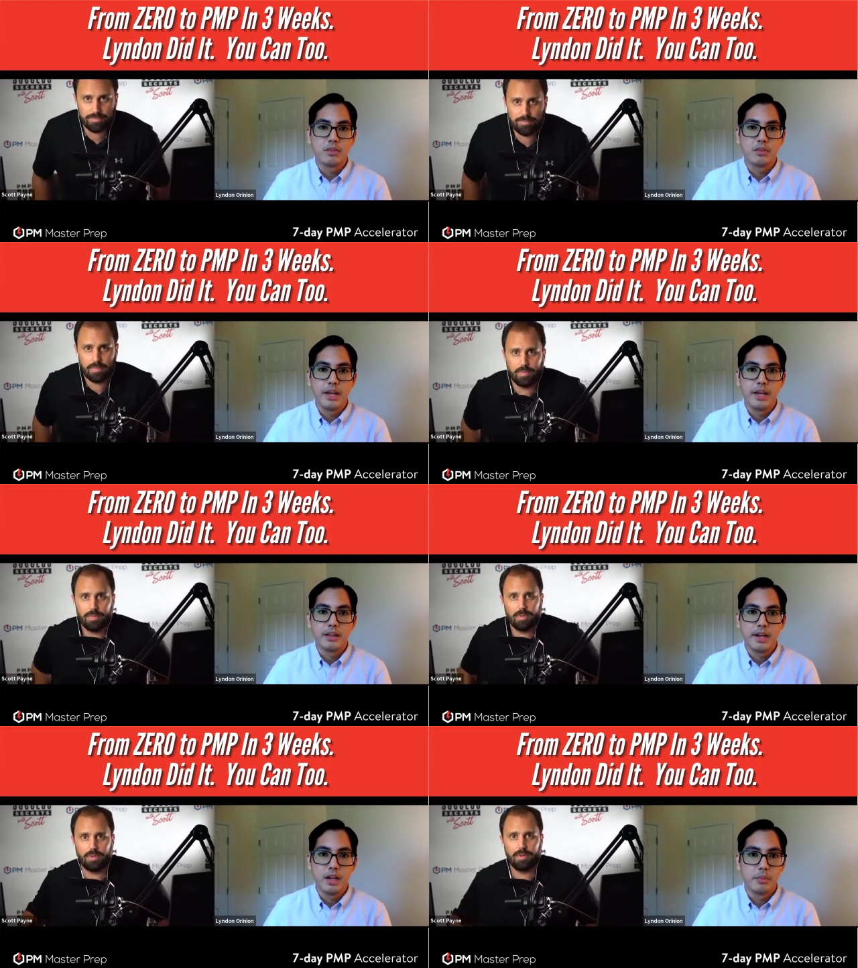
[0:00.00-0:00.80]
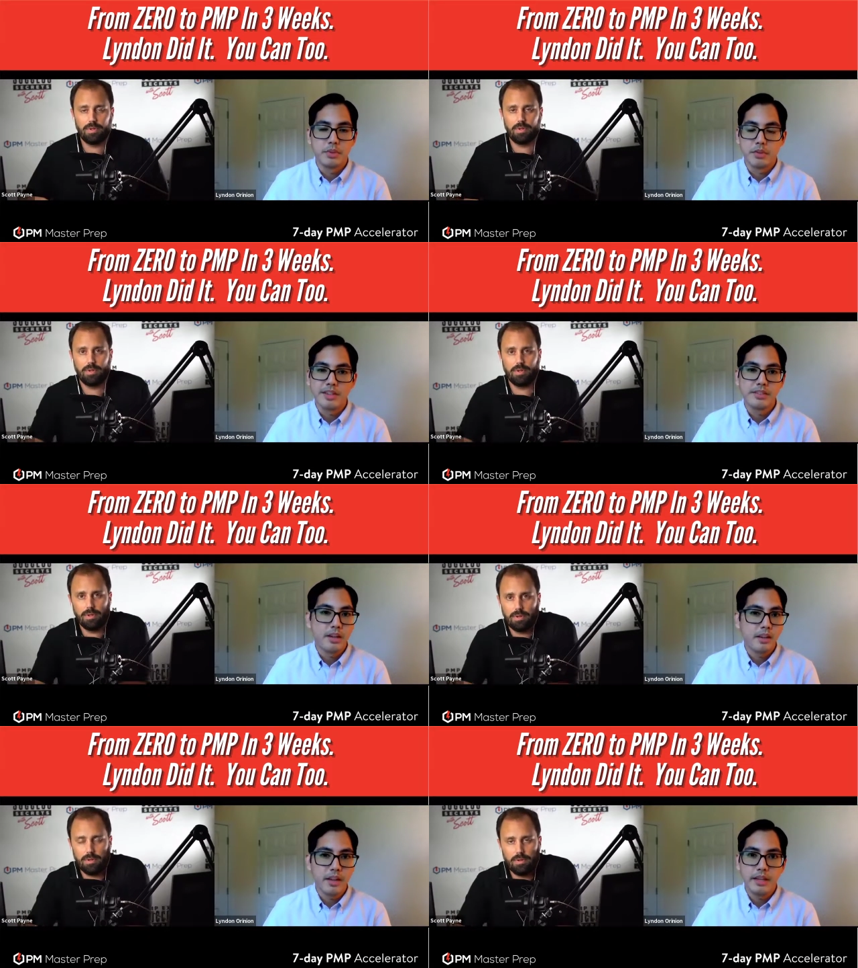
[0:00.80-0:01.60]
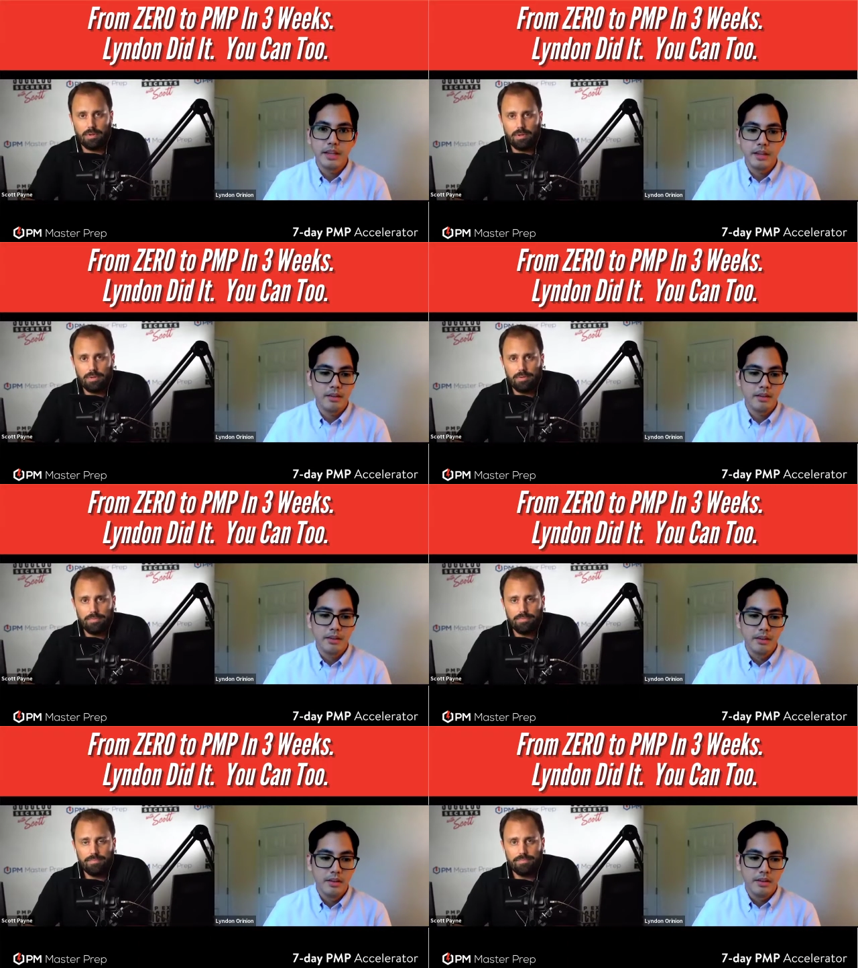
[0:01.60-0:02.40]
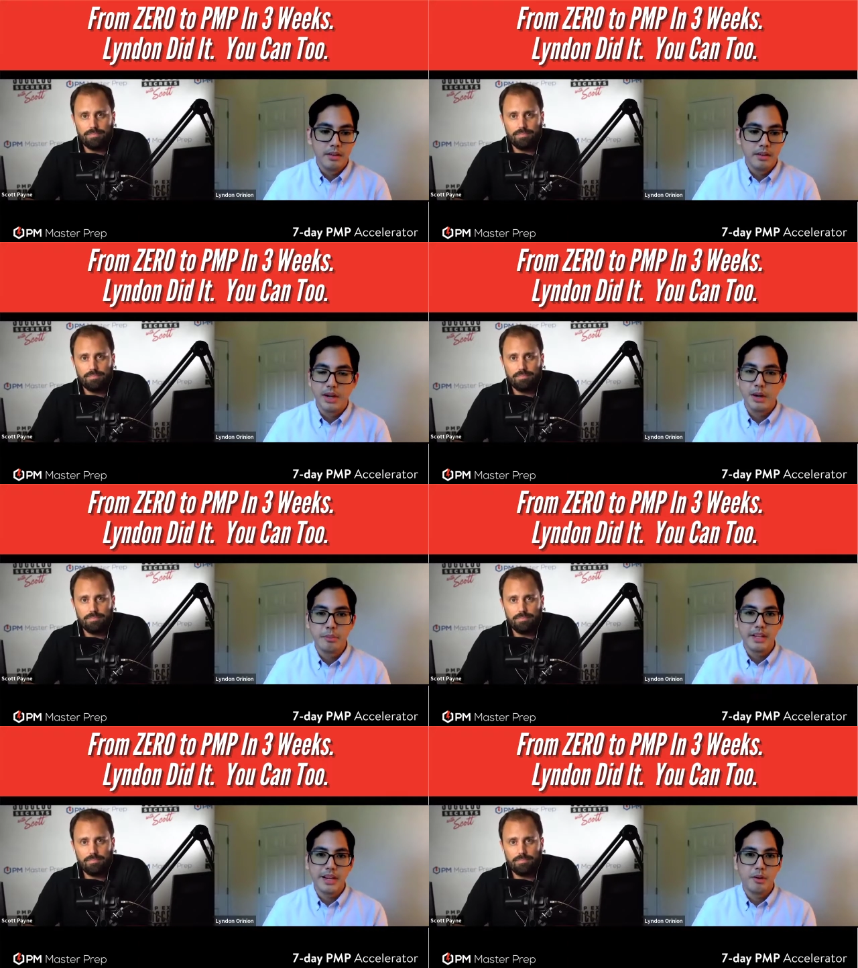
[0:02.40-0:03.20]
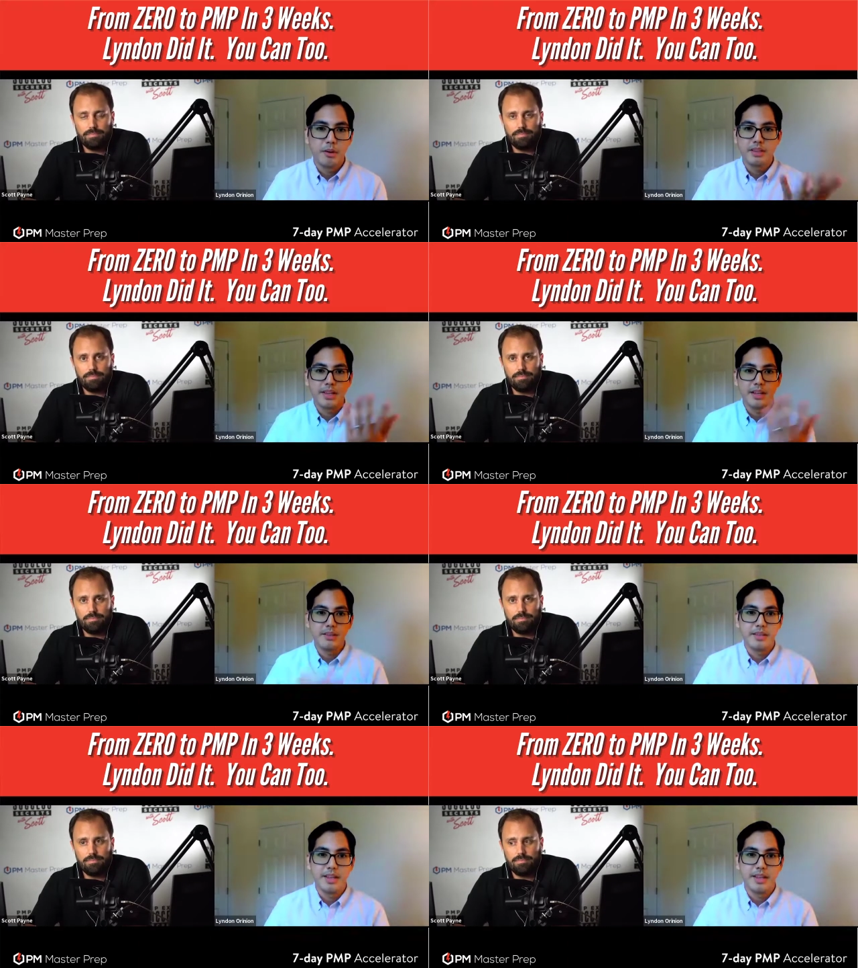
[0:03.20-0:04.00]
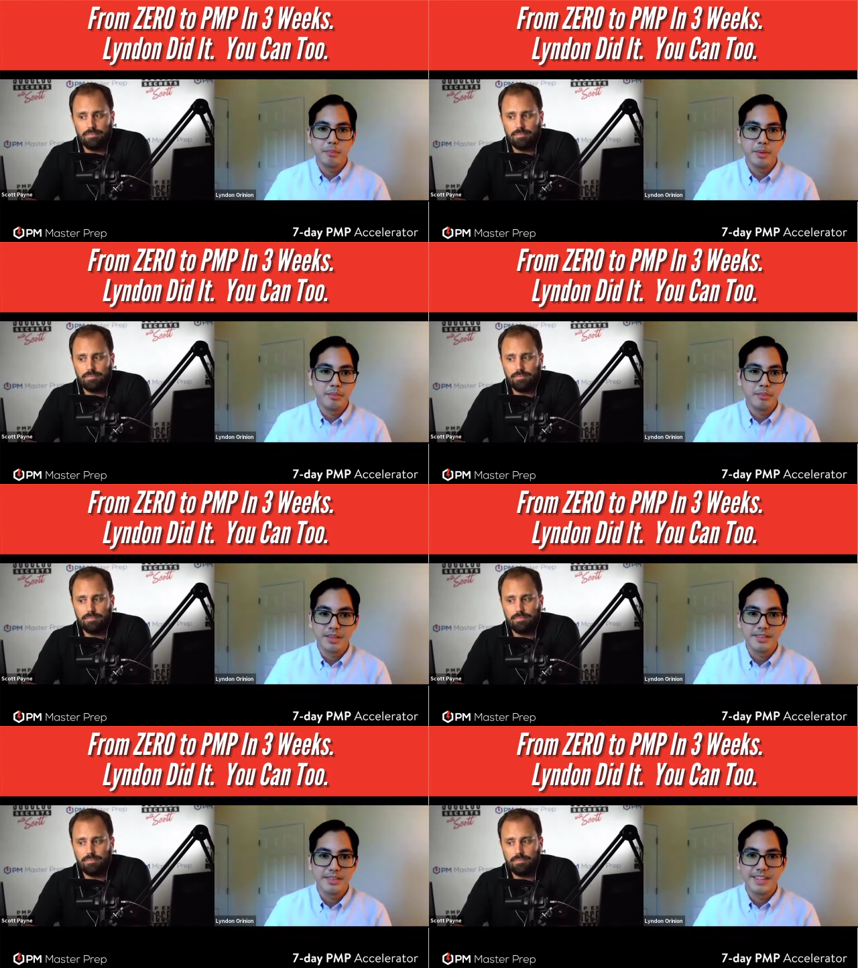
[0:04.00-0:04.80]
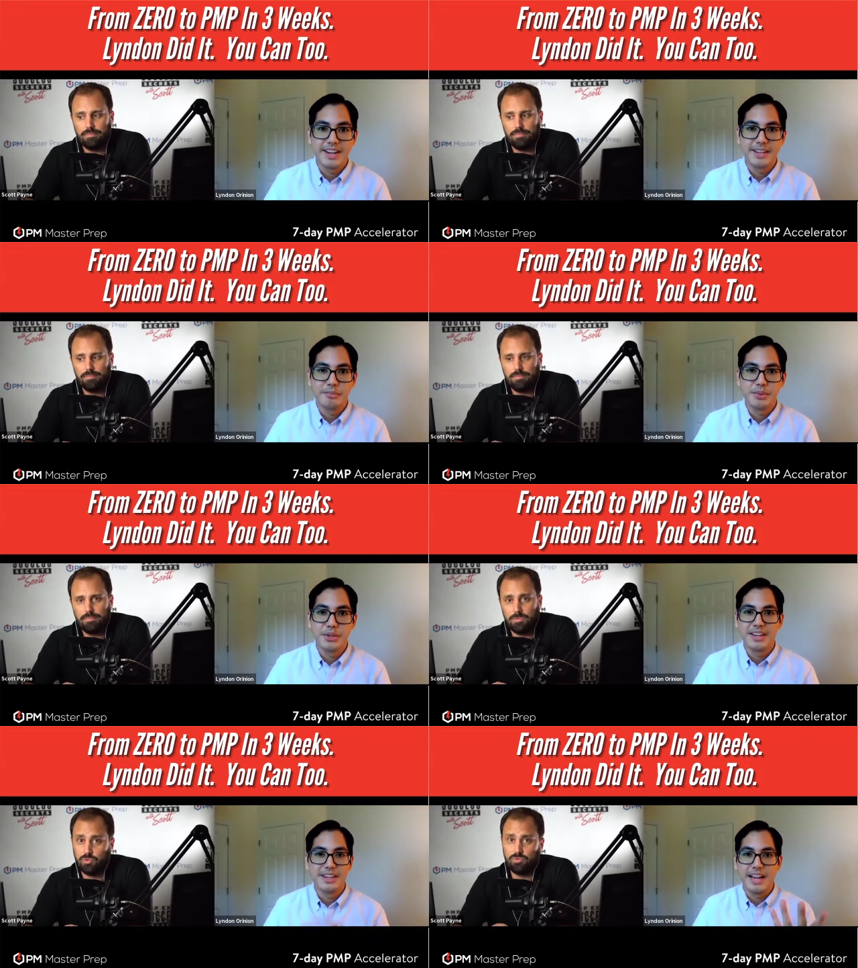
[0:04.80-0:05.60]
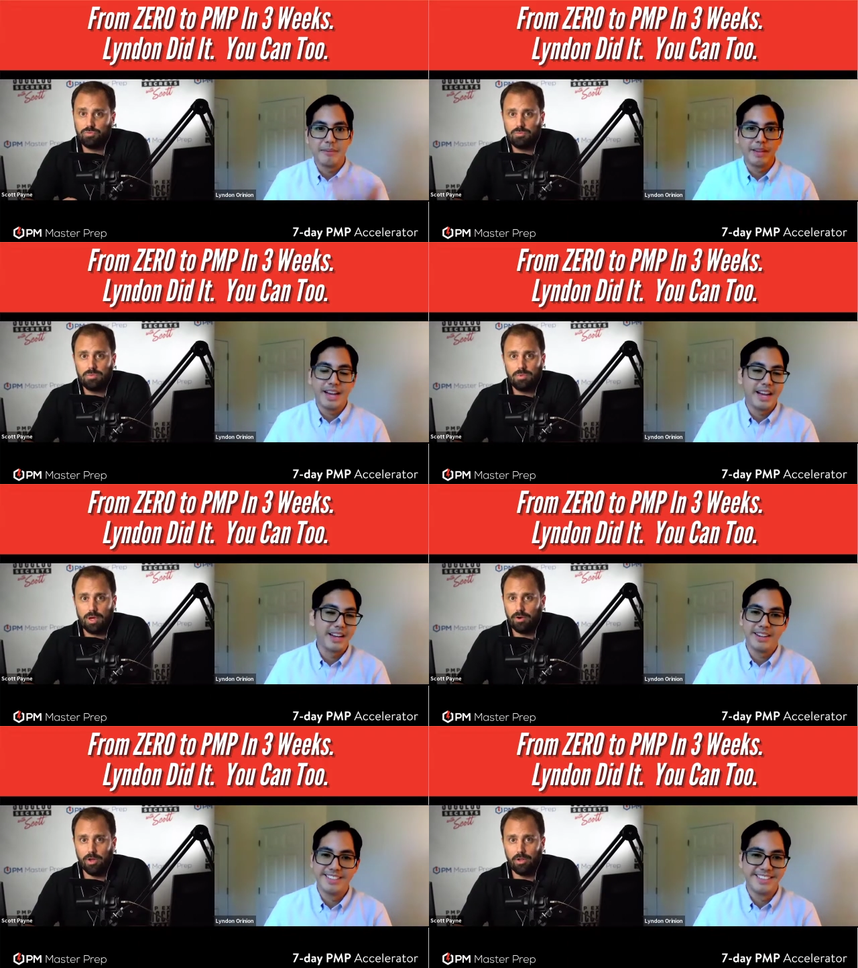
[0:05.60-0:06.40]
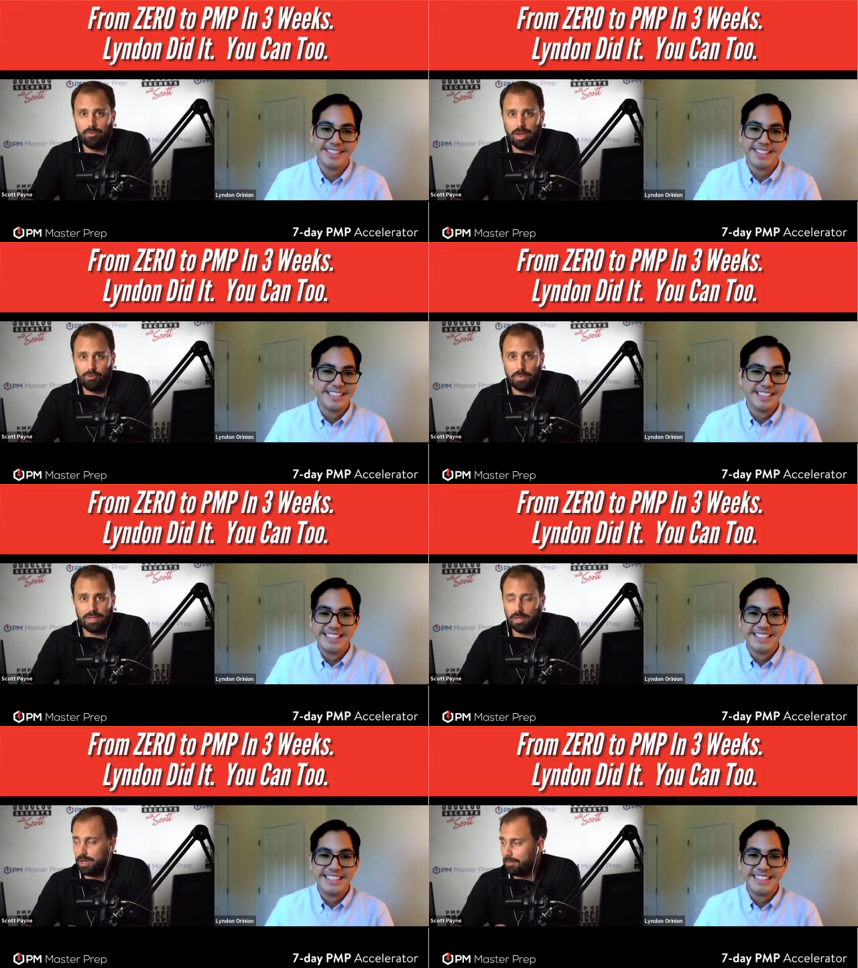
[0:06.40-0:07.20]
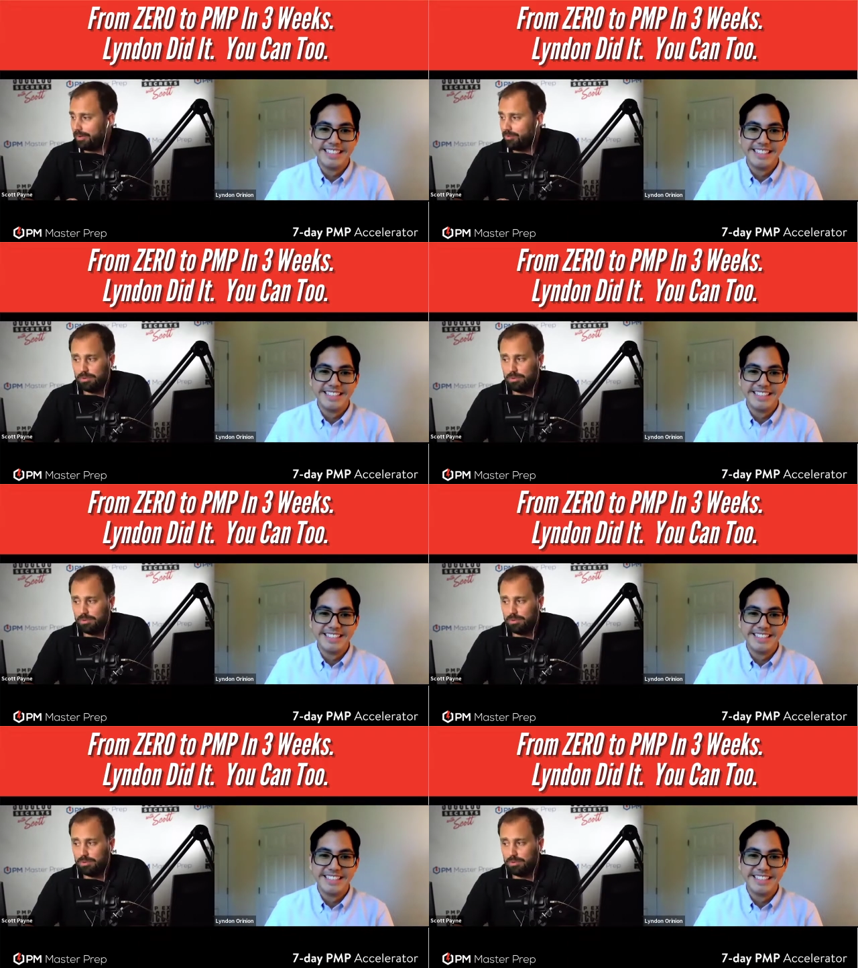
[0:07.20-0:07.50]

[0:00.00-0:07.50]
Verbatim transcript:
Speaker 1: aspect that helped. If I saw that in, you know, how big how big is that that PMBOK guidebook? I
Speaker 2: mean, I don't know. I, you've never picked it up, have you?